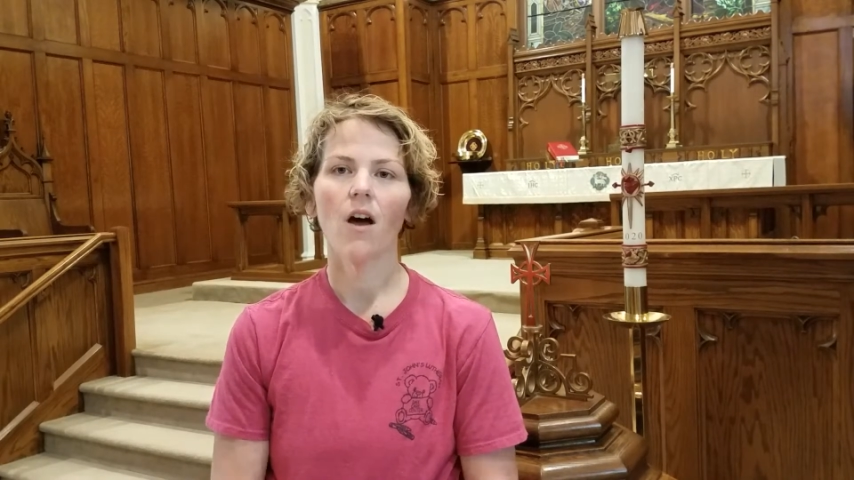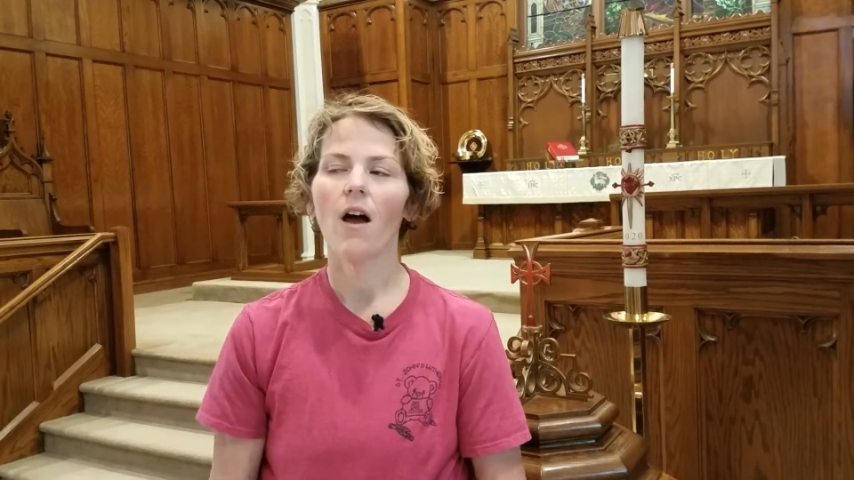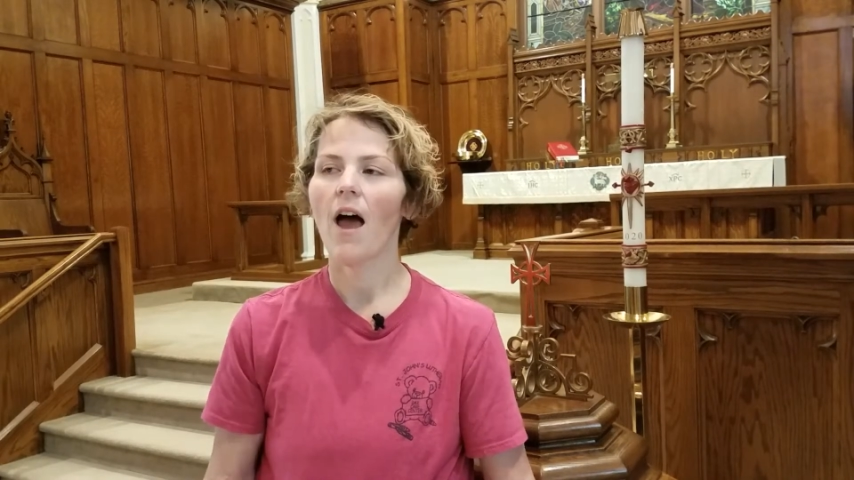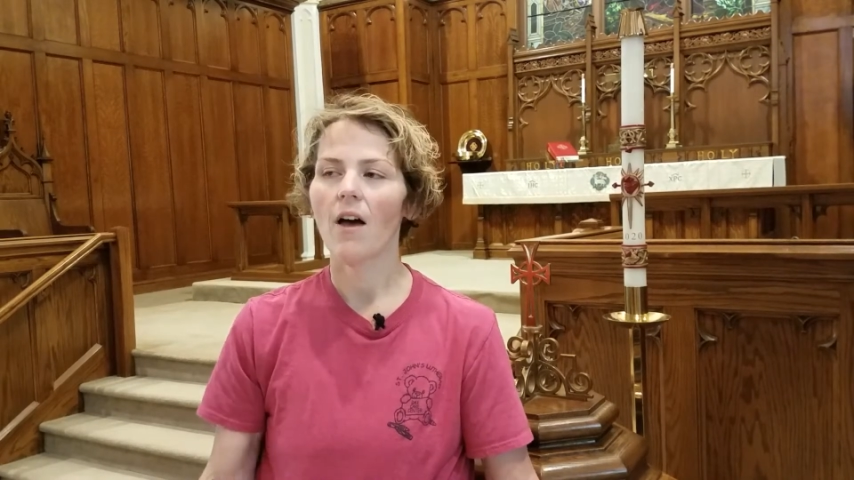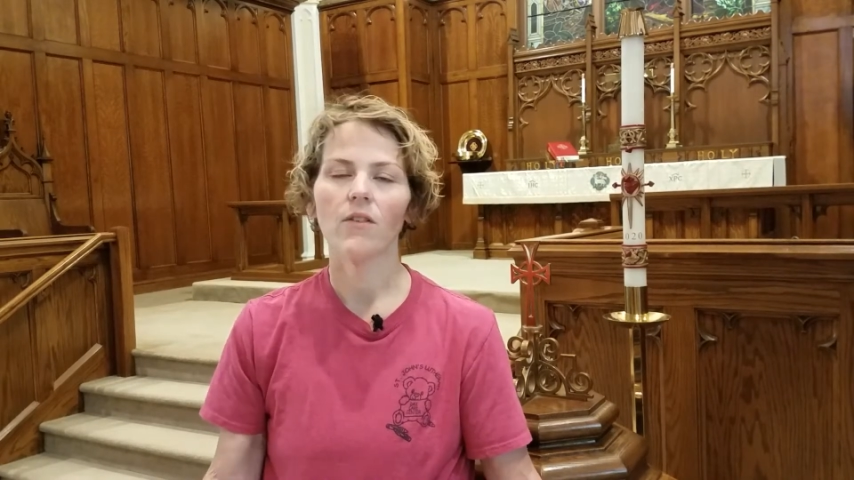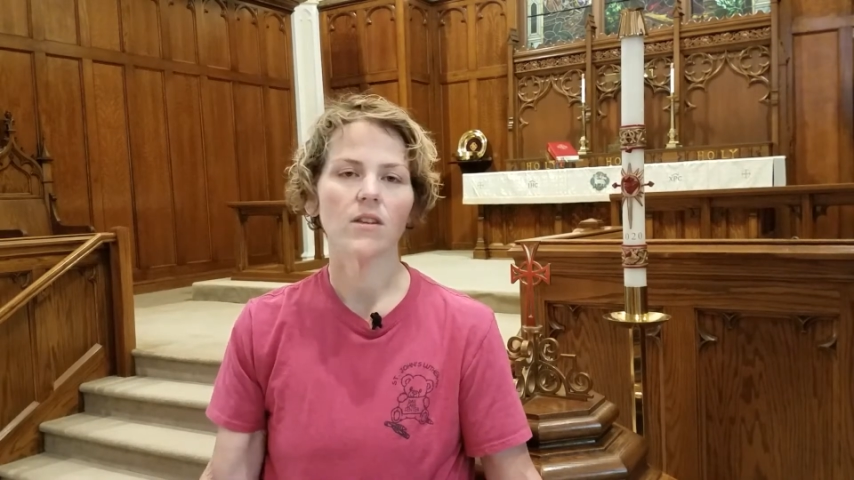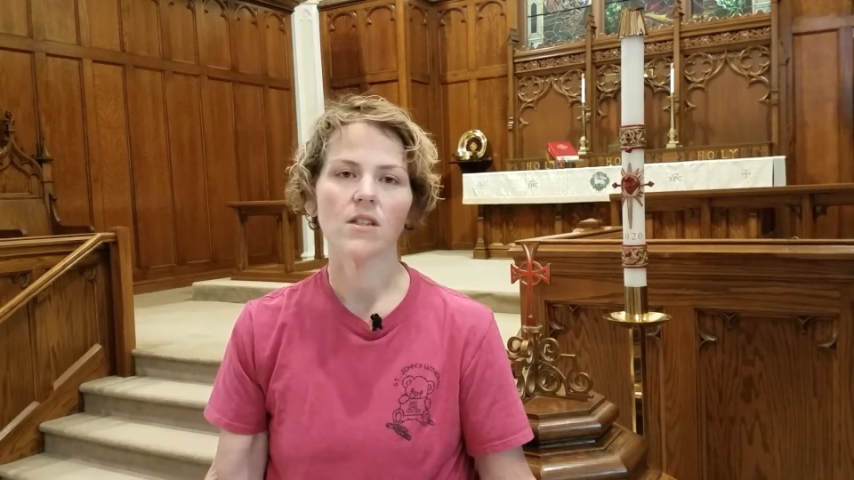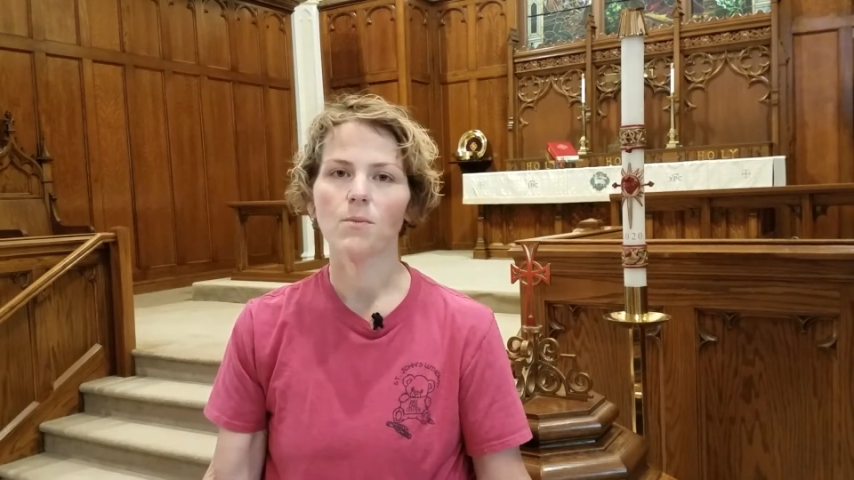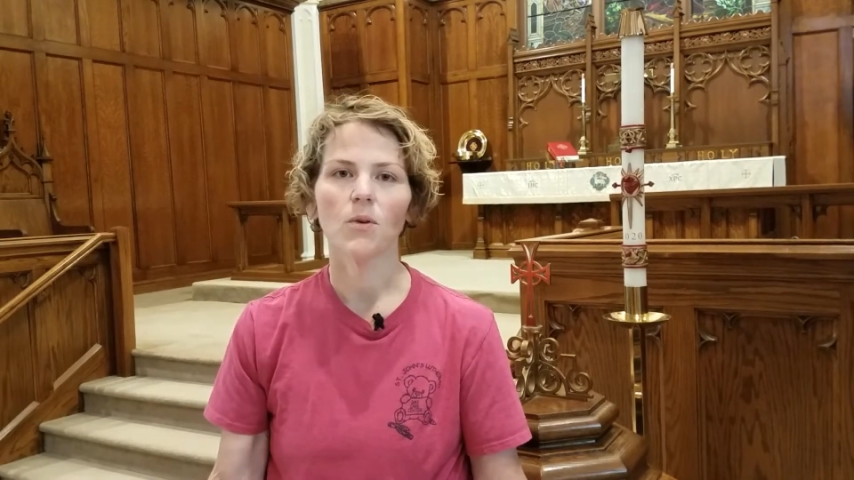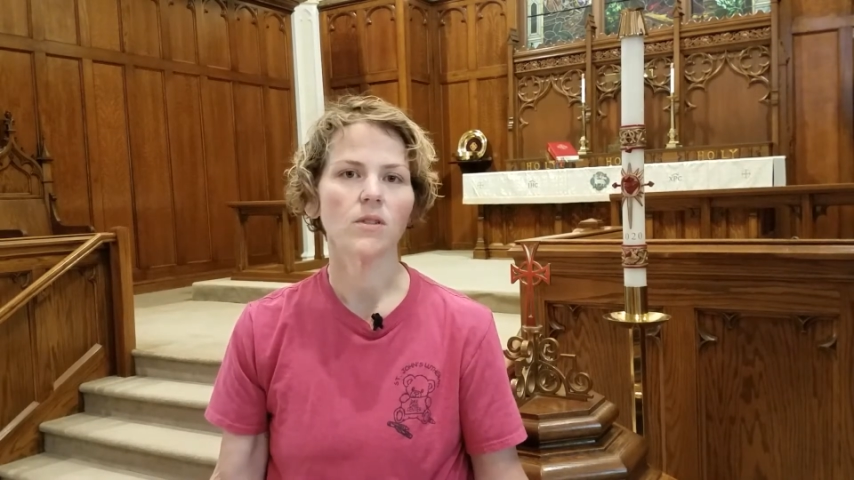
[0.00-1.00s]
having
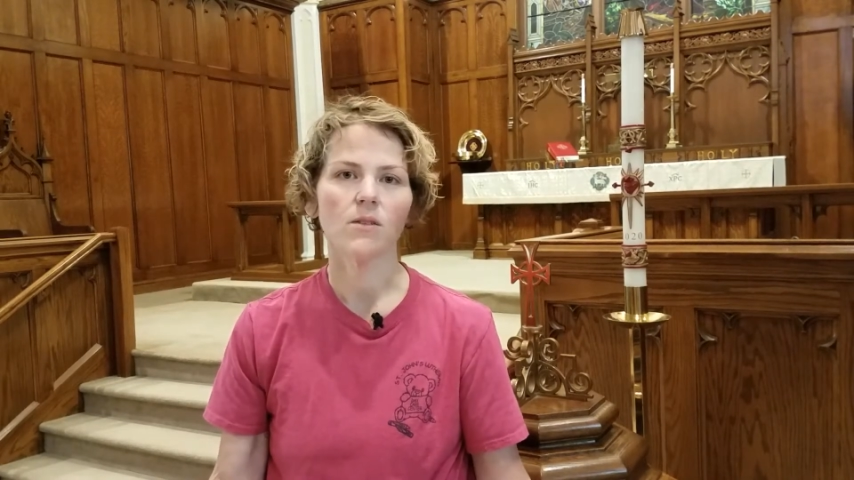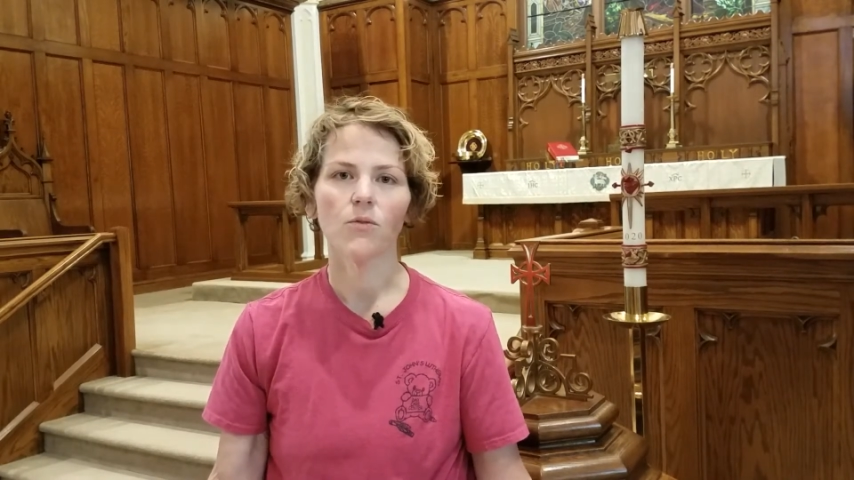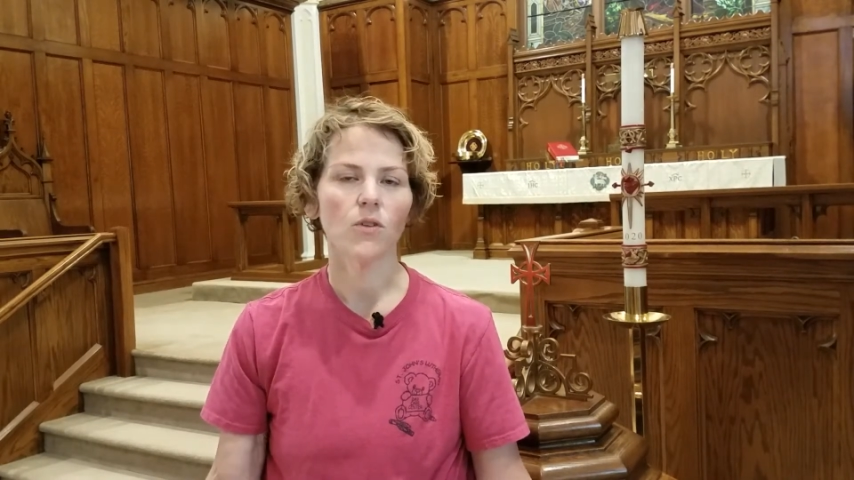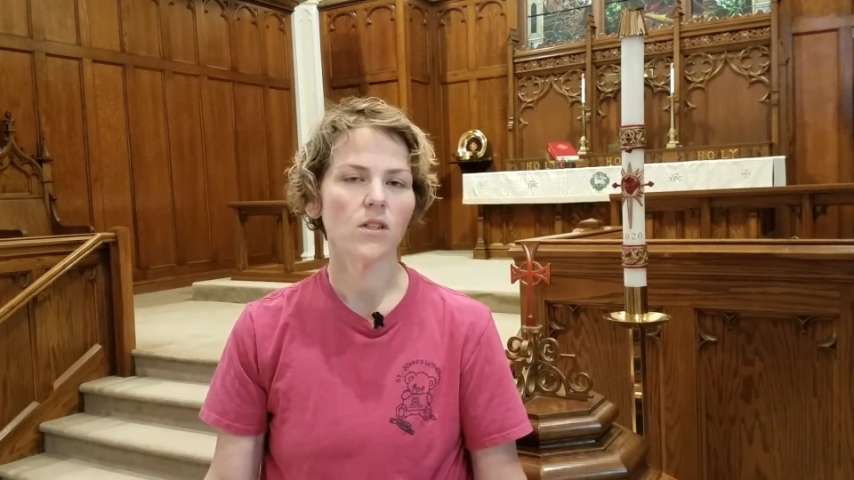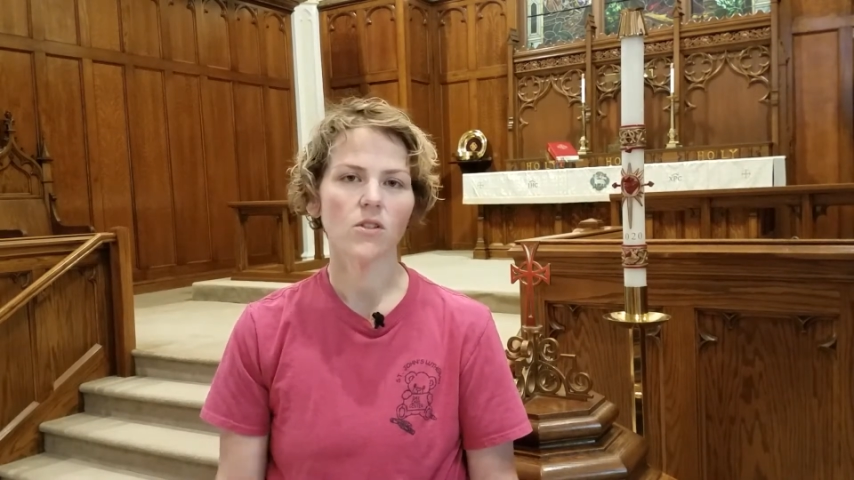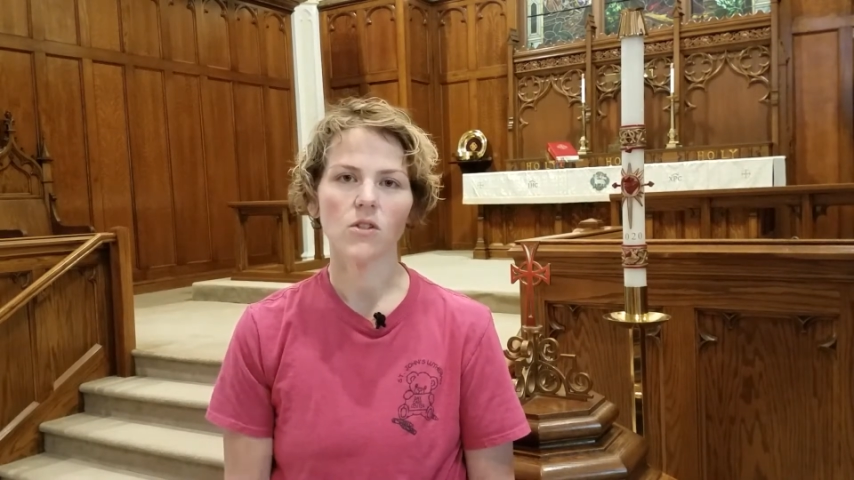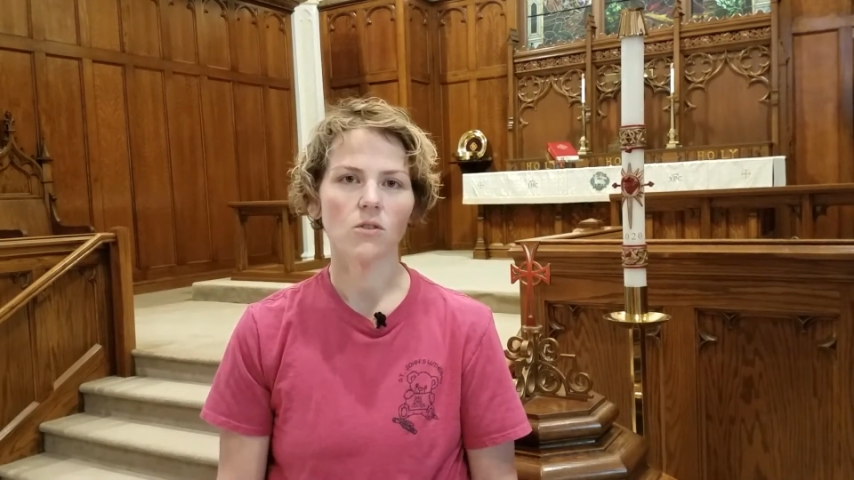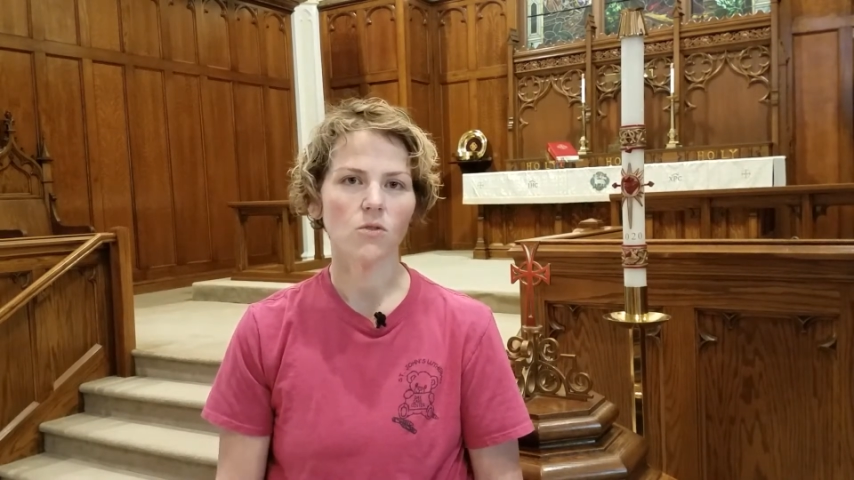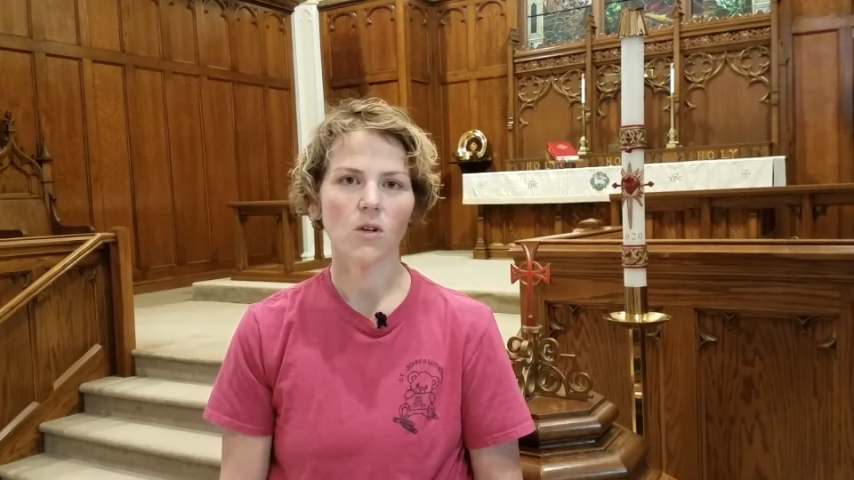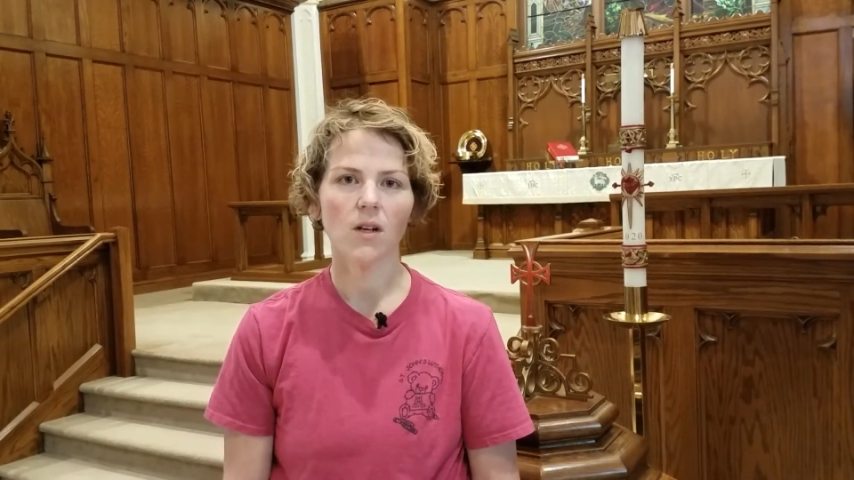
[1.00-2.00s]
this building for these
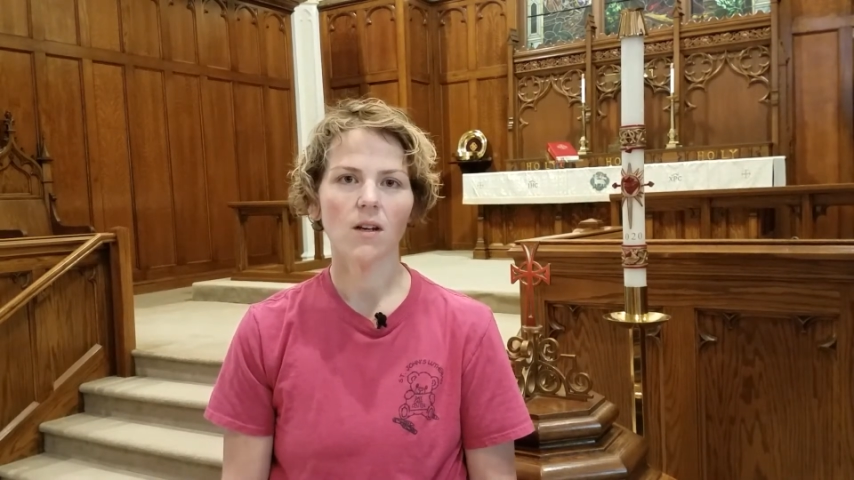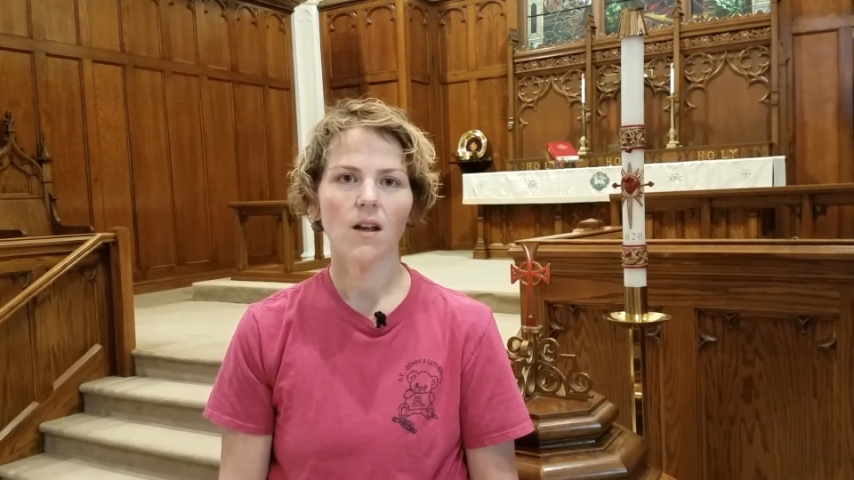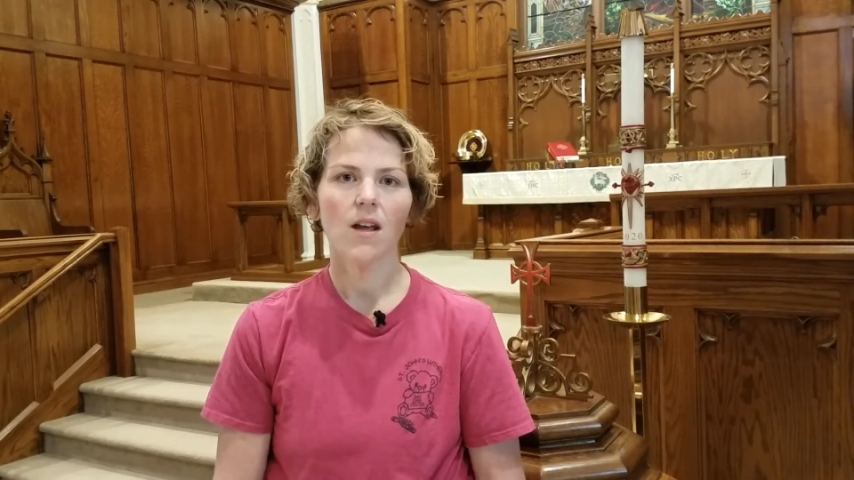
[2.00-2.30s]
children.